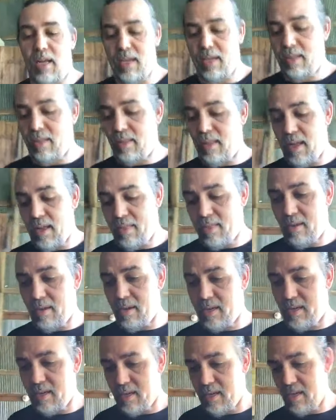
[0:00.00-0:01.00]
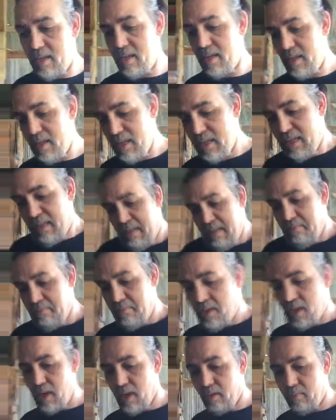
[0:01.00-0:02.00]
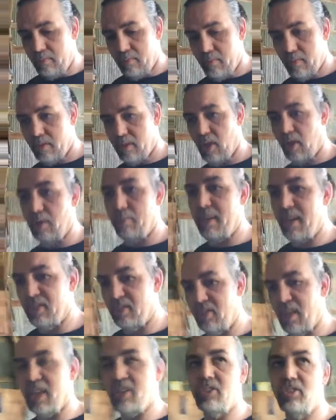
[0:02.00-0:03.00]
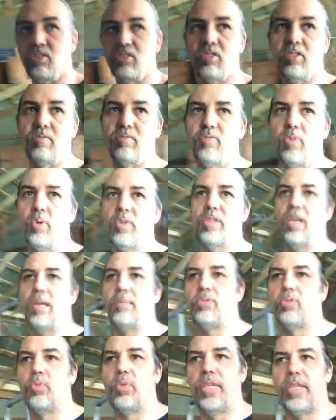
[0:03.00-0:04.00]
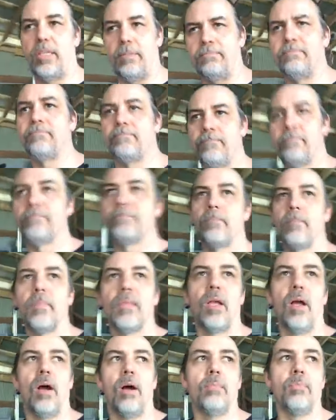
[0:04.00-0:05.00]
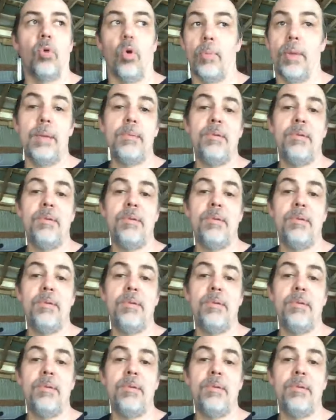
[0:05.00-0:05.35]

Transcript: I, I thought, uh, you know, 30 minute sessions, four times a week, um, or